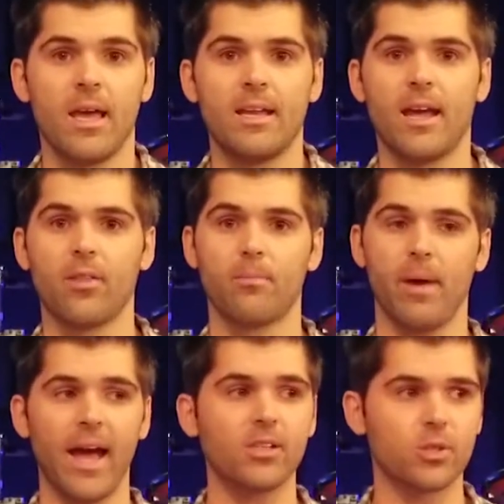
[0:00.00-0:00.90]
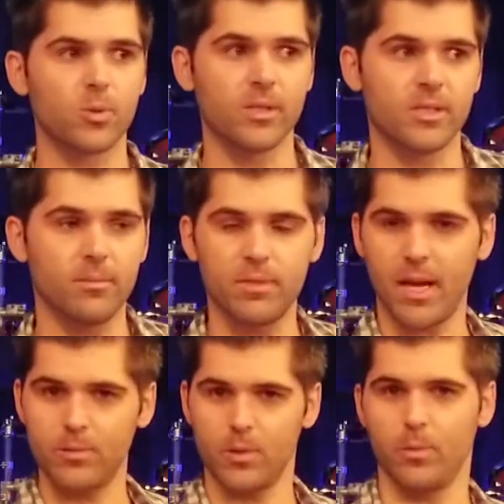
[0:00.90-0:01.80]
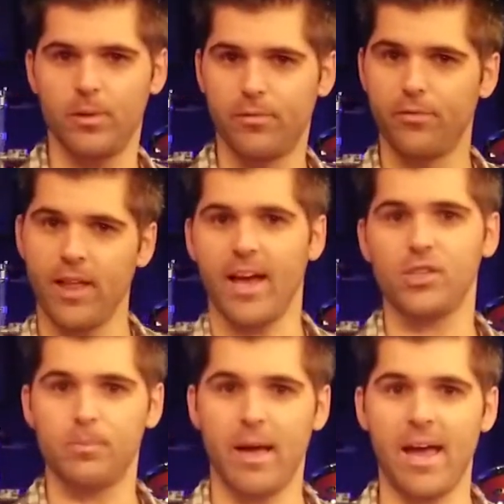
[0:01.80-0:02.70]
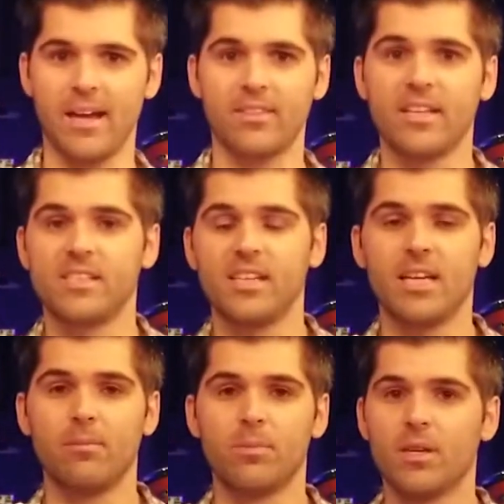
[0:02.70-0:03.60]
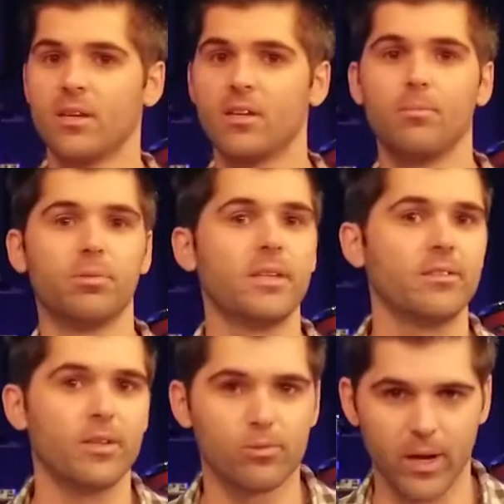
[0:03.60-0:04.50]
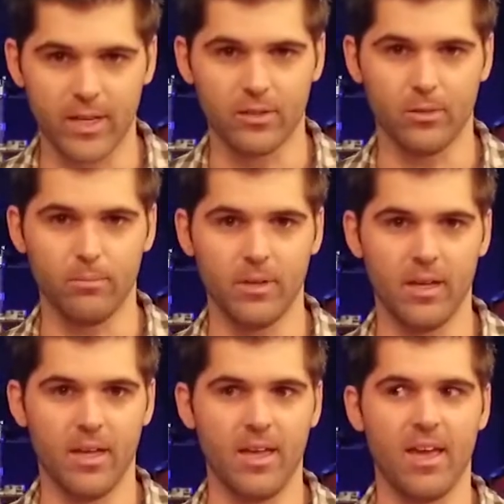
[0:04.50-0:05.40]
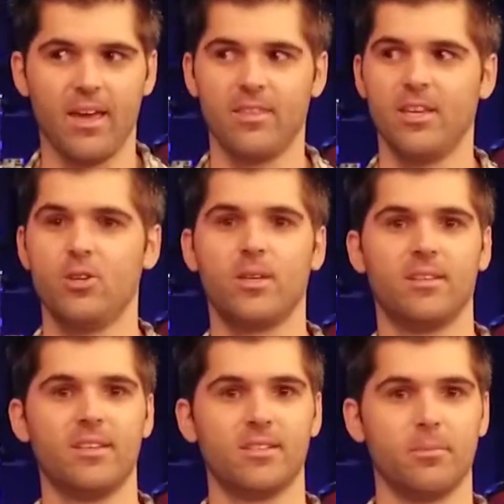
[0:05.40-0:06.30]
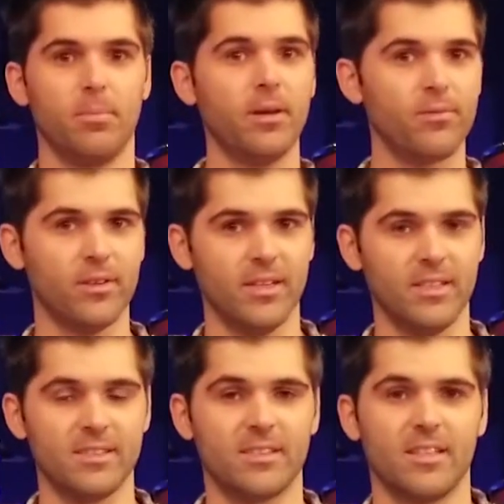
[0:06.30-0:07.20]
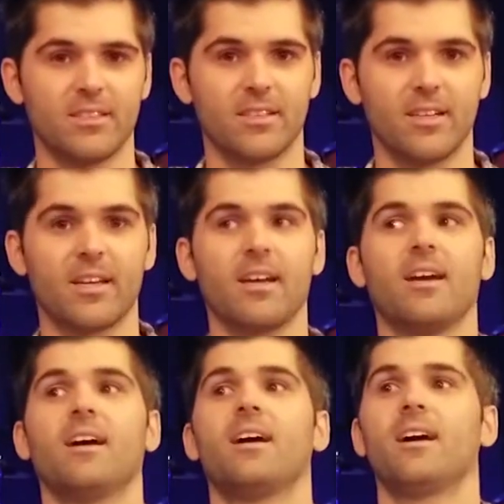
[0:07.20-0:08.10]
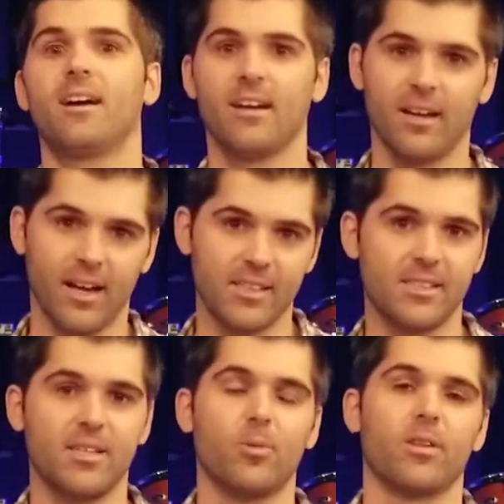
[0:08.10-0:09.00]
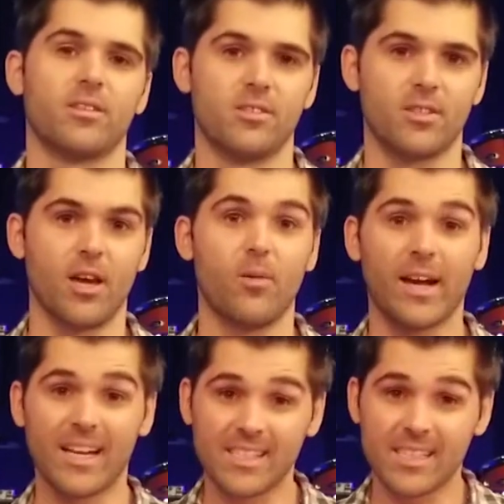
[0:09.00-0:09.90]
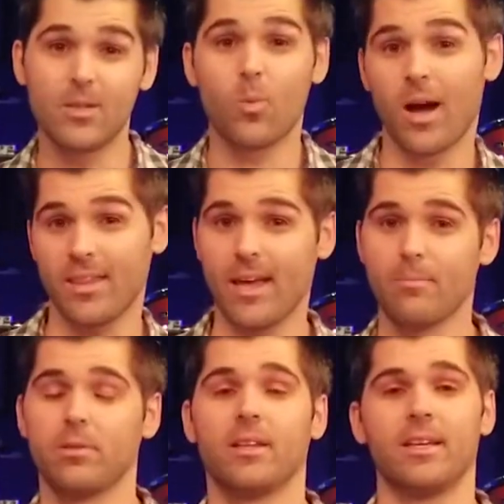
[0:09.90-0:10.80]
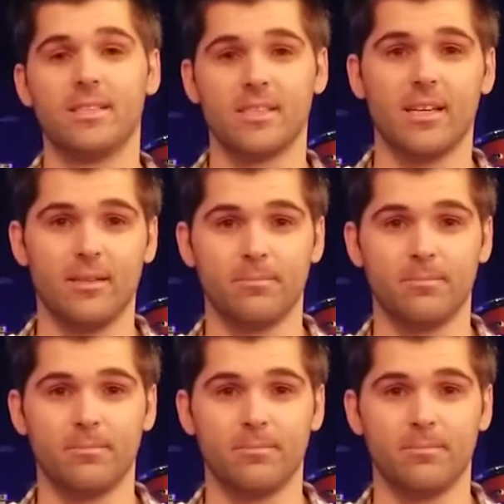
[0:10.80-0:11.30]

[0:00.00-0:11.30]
Now, the backstory, sometimes when it would flash back, they seemed completely random. And then you'd get these epiphanies, and it's like, I see where this is going. I see why that plays in.